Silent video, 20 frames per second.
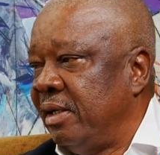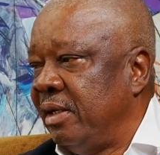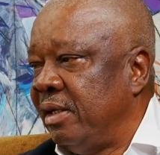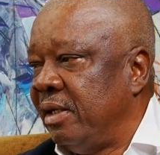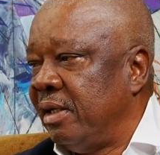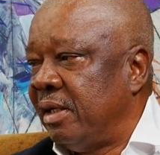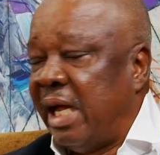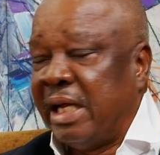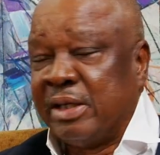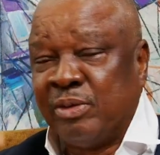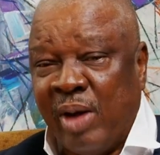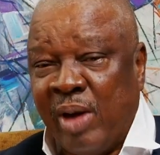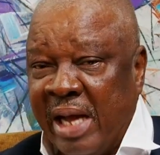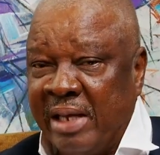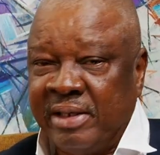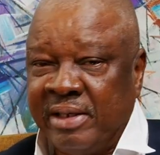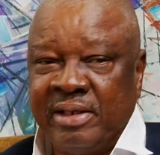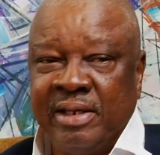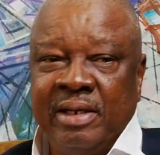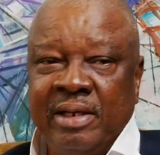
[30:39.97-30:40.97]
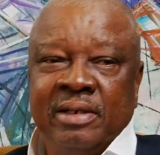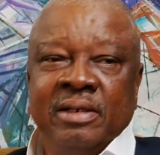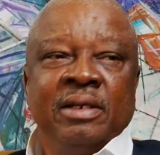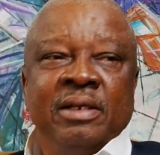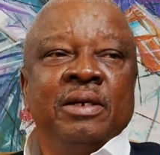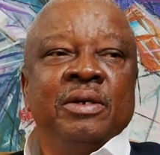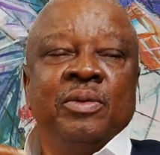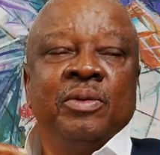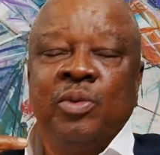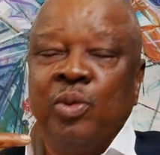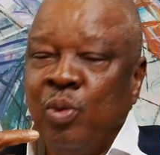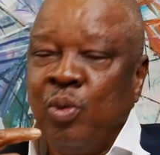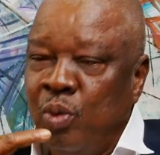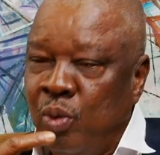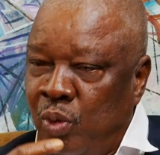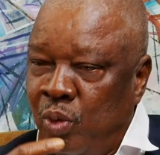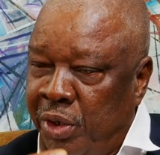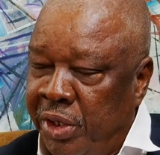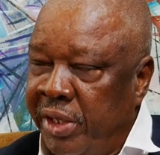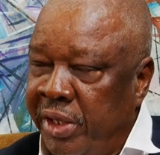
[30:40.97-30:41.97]
That's why I said
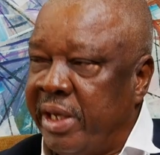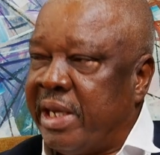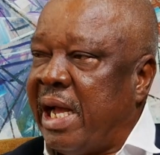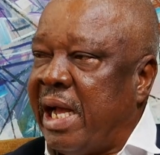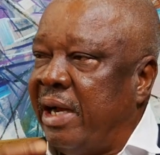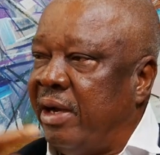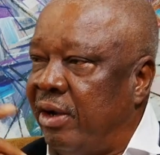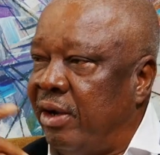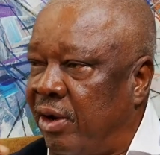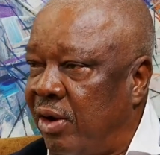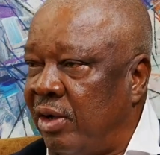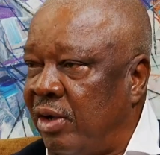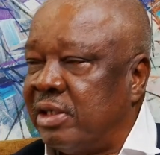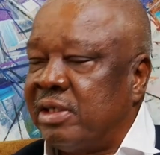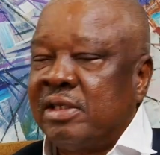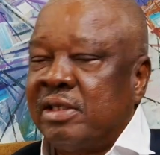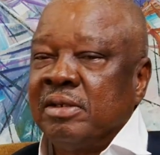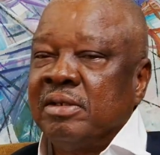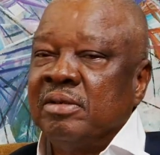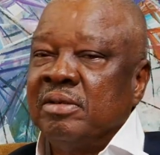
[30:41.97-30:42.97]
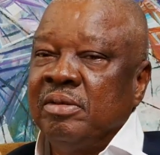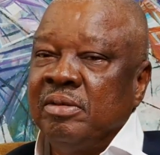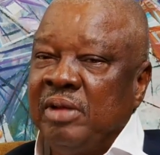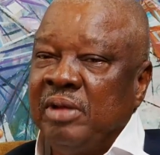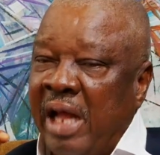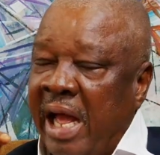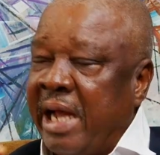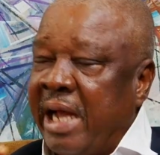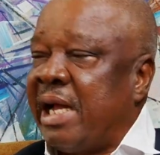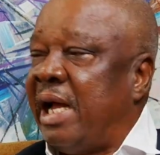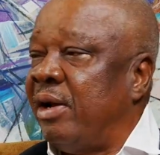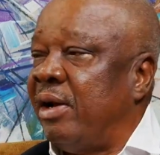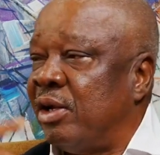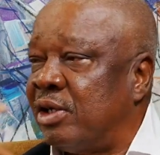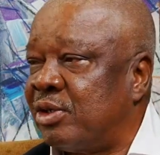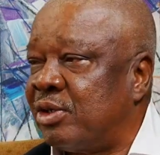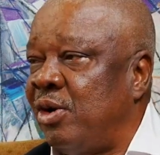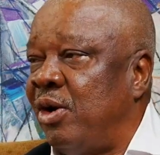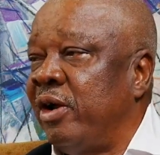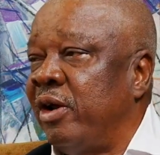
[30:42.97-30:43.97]
I cannot
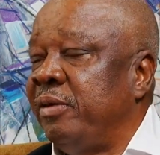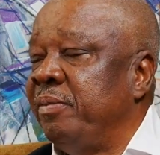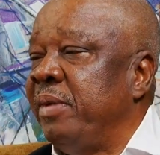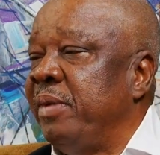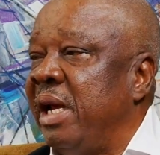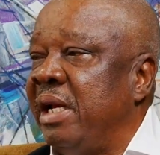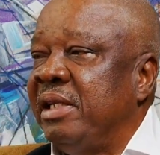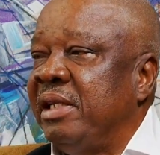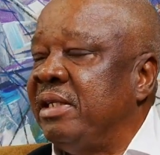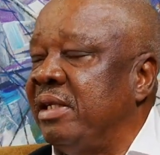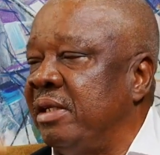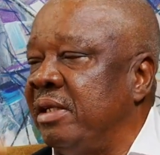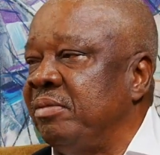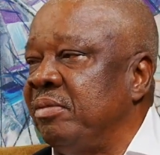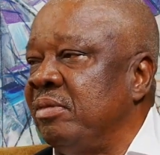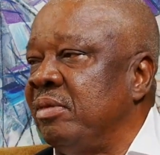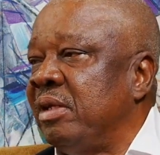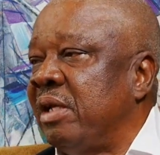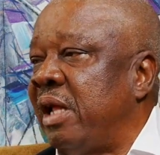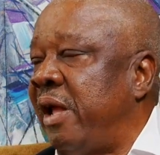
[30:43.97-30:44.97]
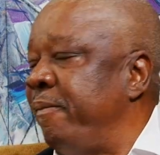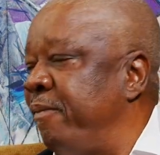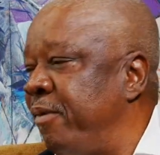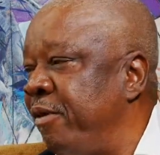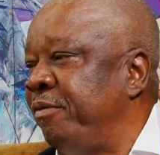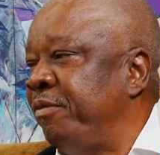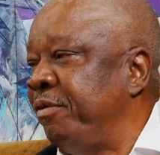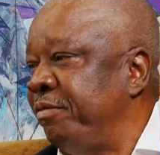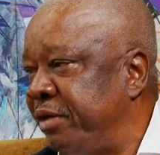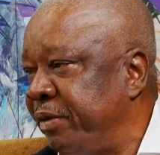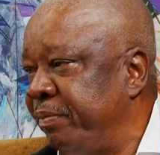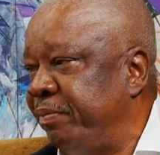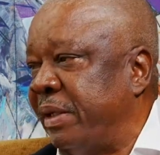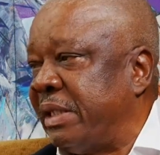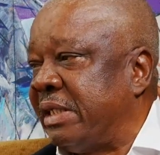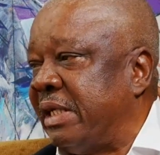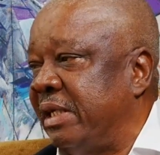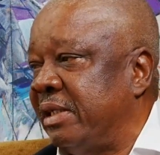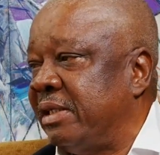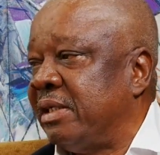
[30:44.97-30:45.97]
score him anything above
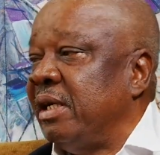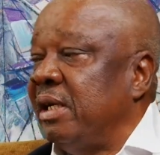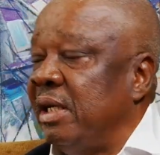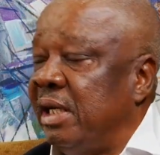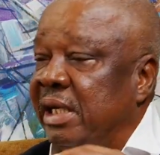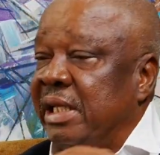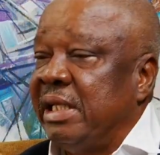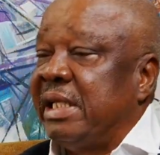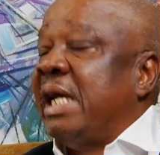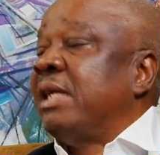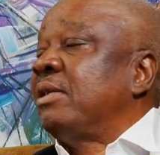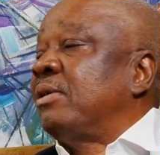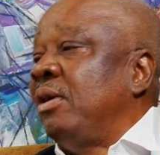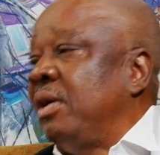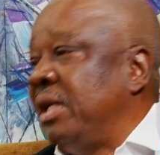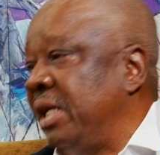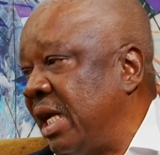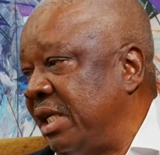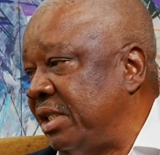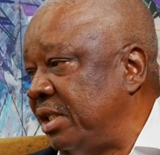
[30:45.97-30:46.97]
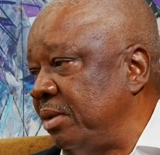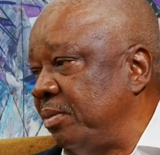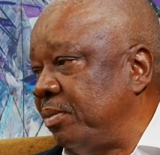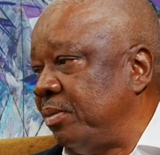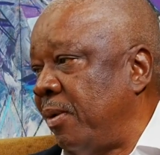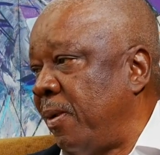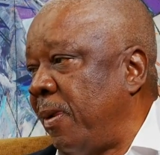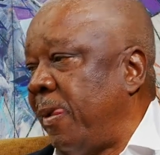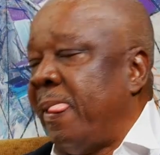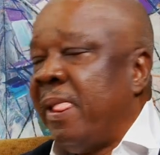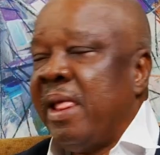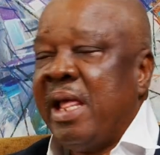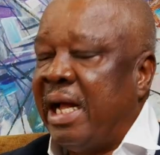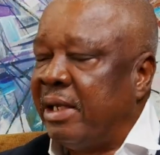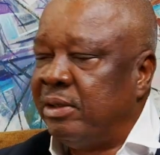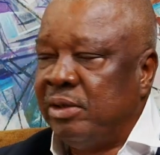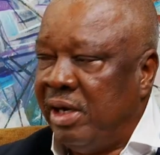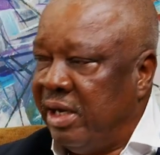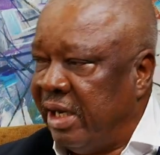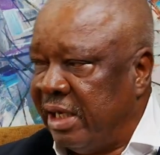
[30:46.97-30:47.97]
15% in terms of leadership. He has
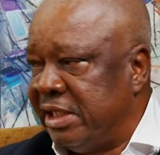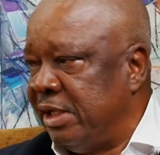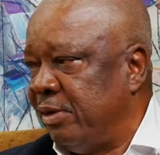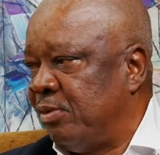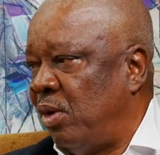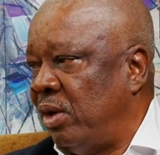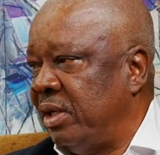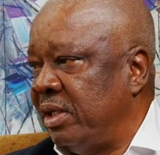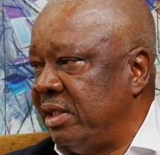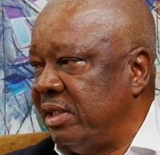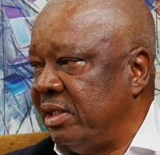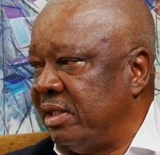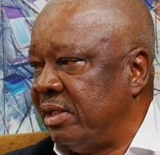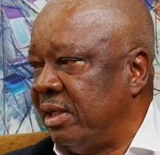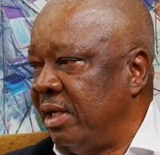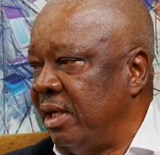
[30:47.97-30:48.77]
no leadership qualities.